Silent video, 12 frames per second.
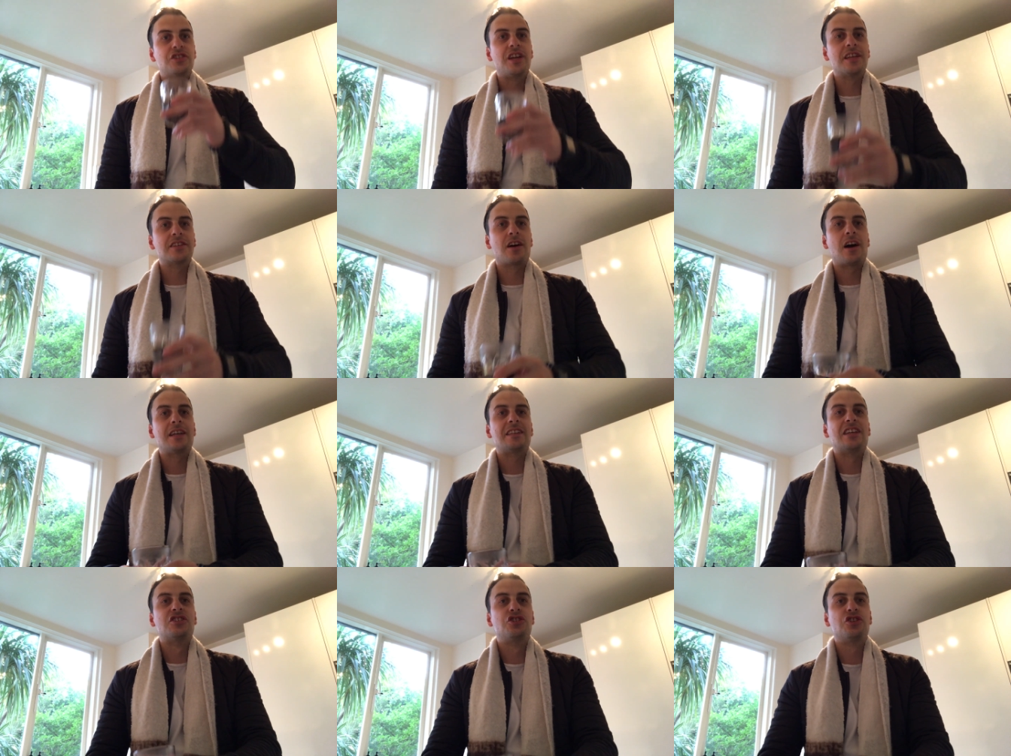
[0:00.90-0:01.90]
Cheers
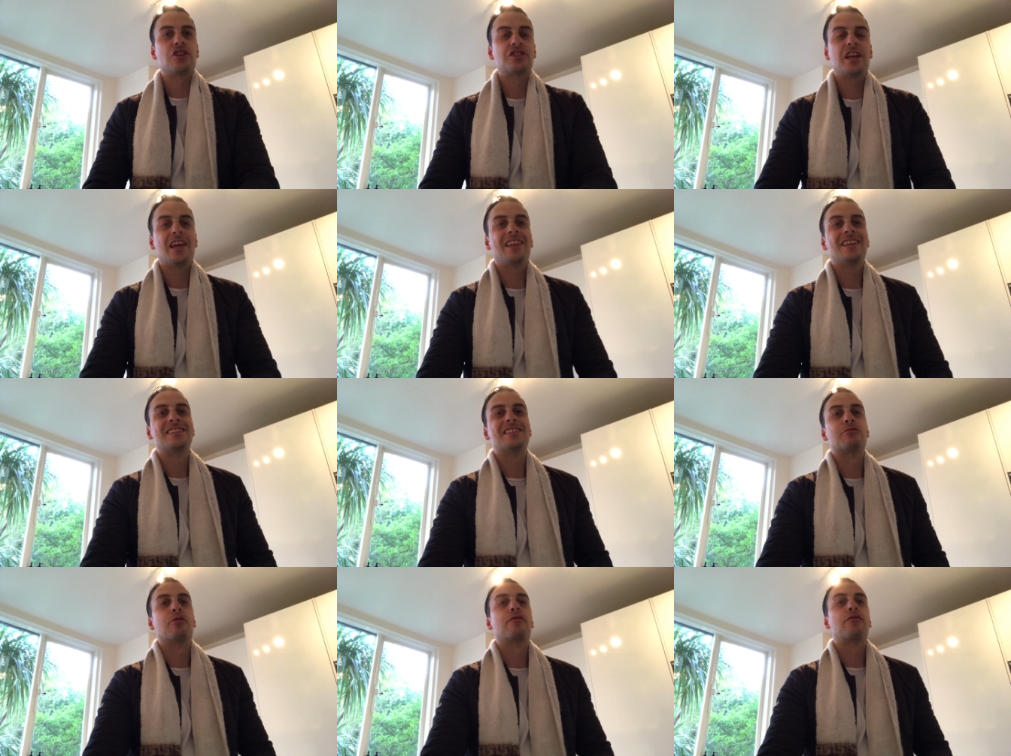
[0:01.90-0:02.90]
guys, it's Josh here. This
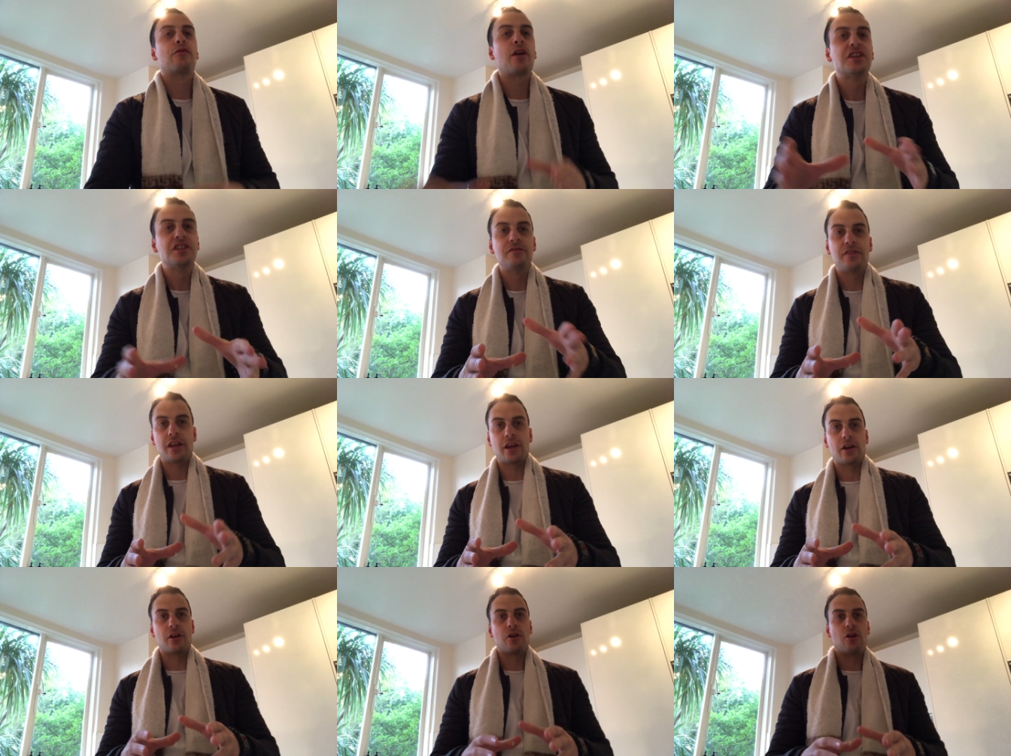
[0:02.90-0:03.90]
is a refresher
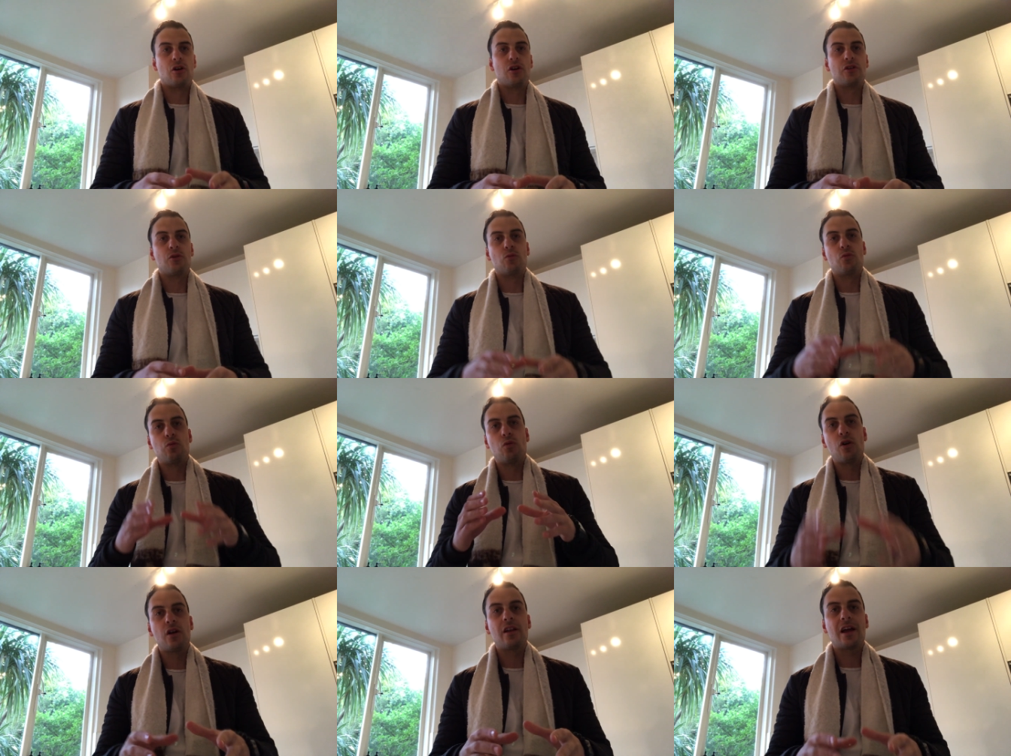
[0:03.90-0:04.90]
video on
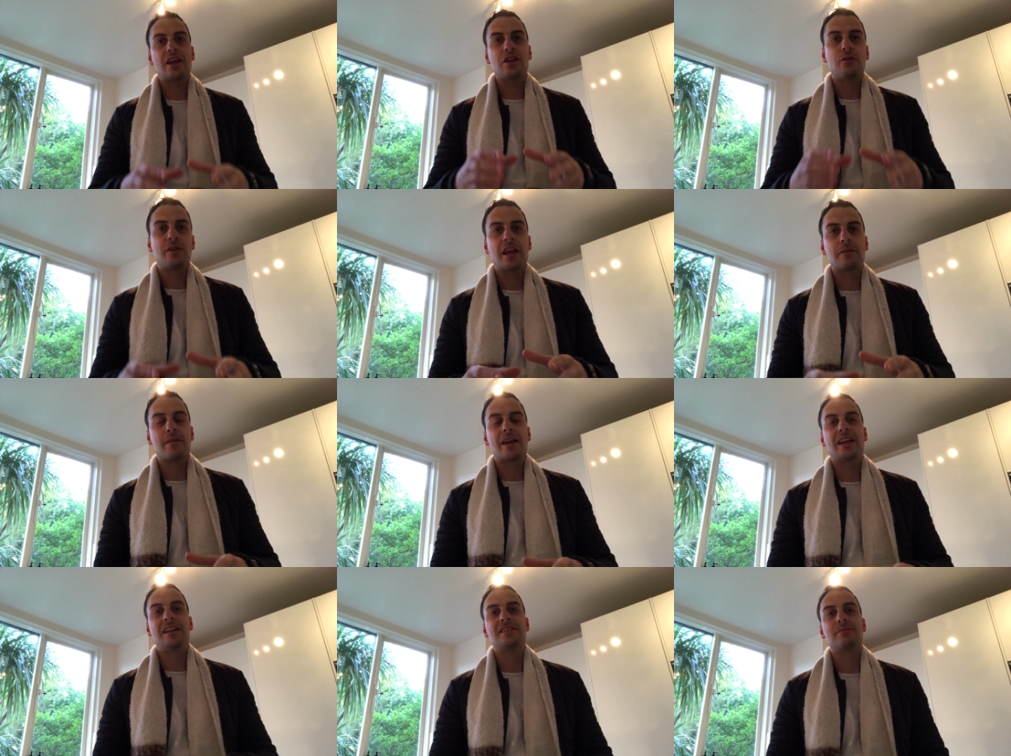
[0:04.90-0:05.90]
what a unique
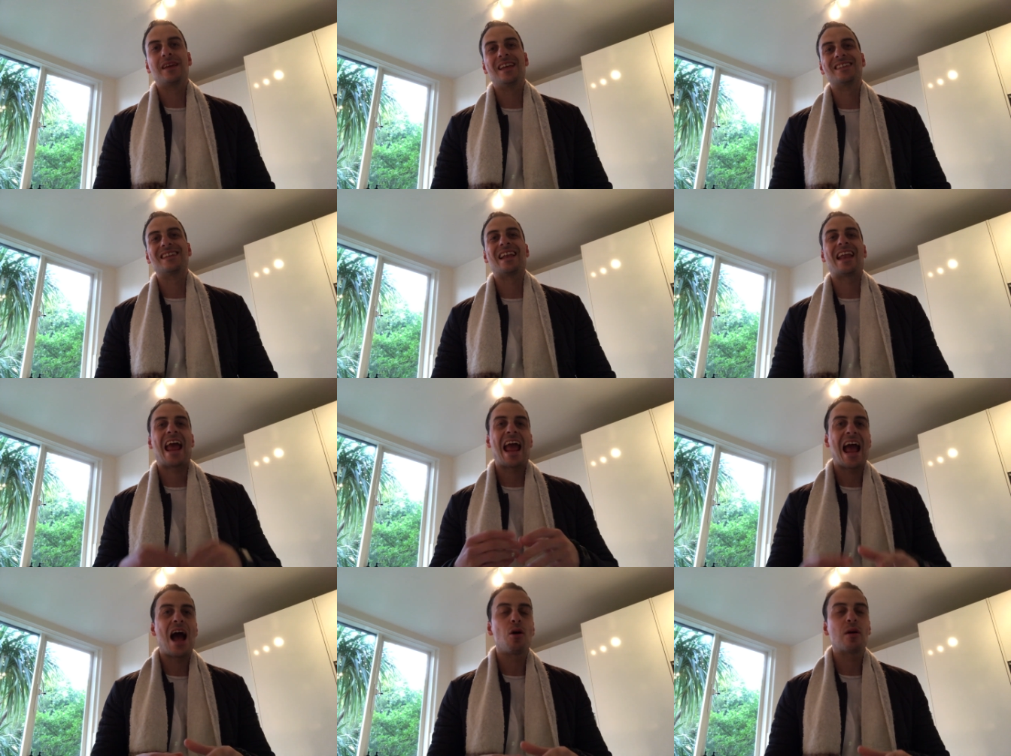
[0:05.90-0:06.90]
mechanism is and
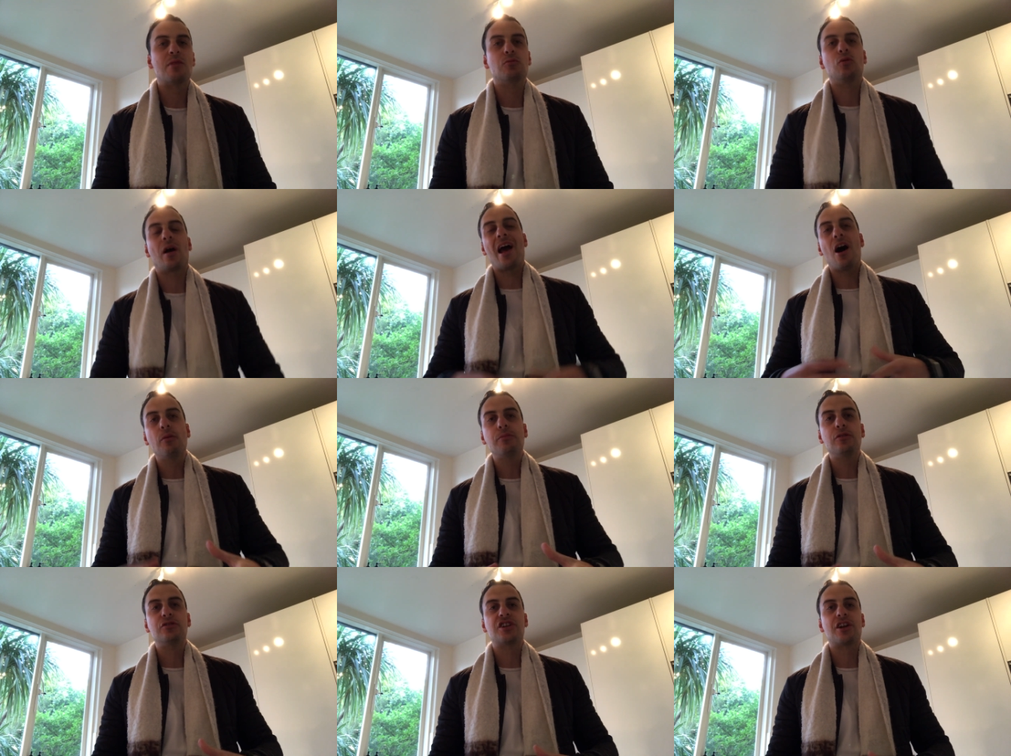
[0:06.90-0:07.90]
how it will
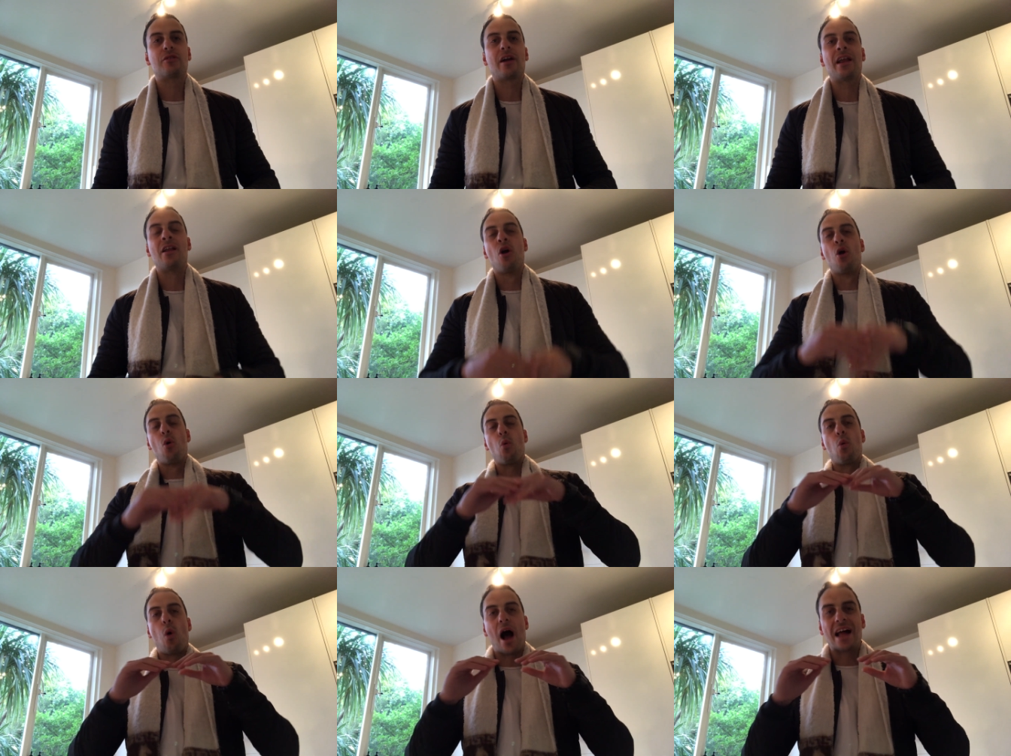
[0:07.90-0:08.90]
help you generate
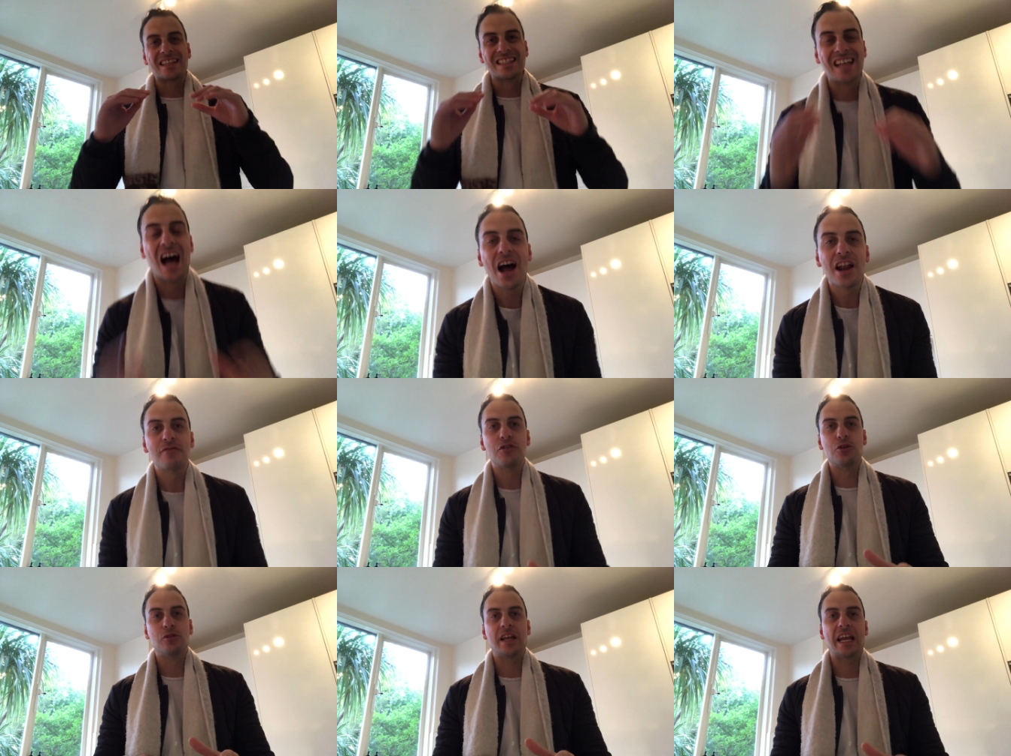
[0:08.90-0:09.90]
a ton of
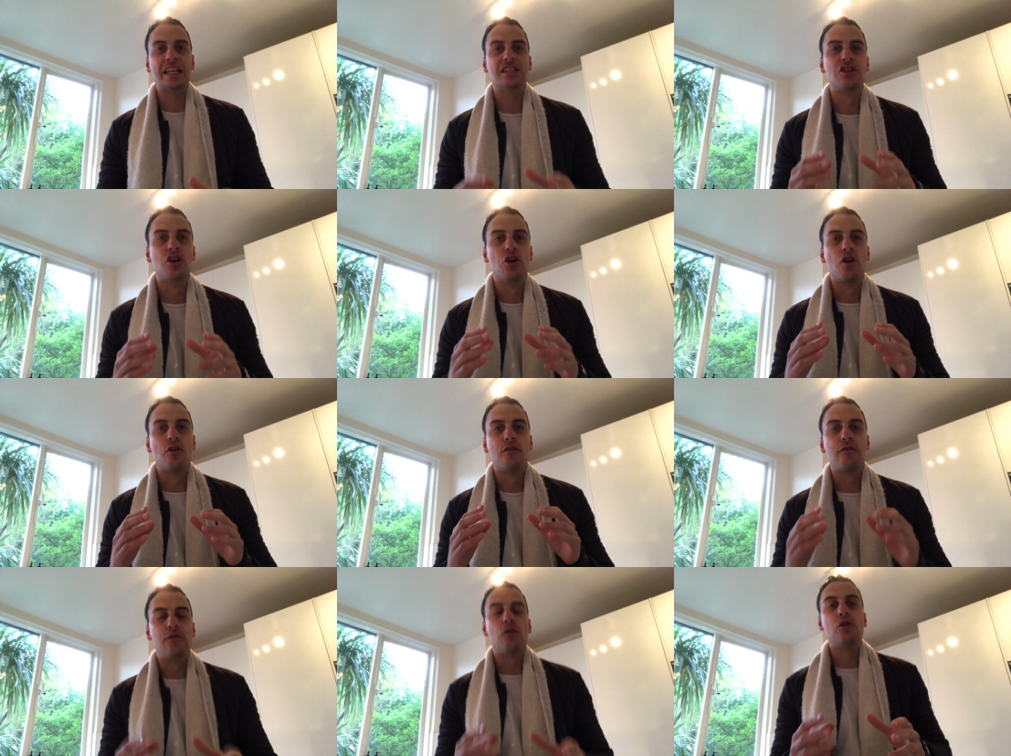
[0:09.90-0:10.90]
new leads
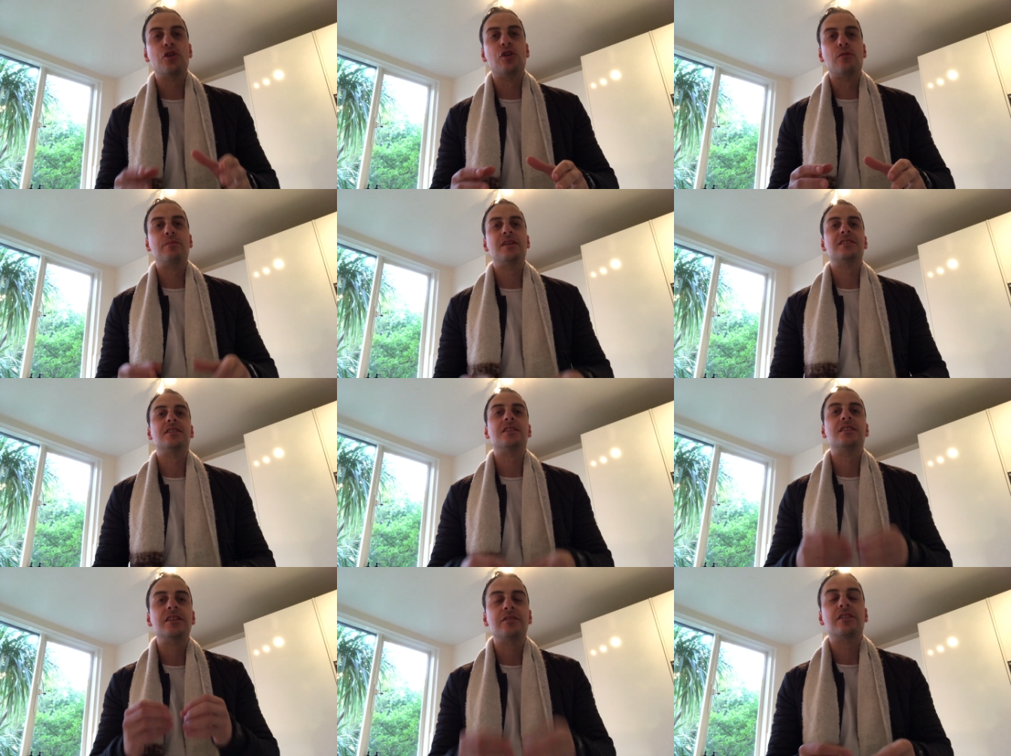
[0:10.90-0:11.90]
for your
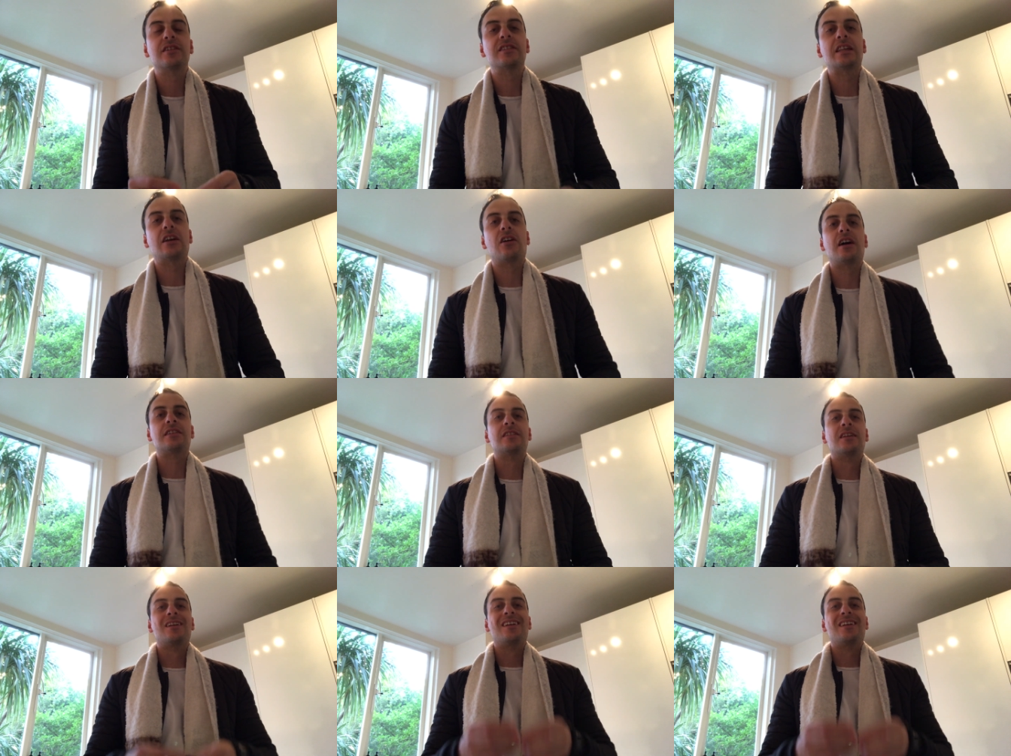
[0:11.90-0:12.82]
business. Seriously guys,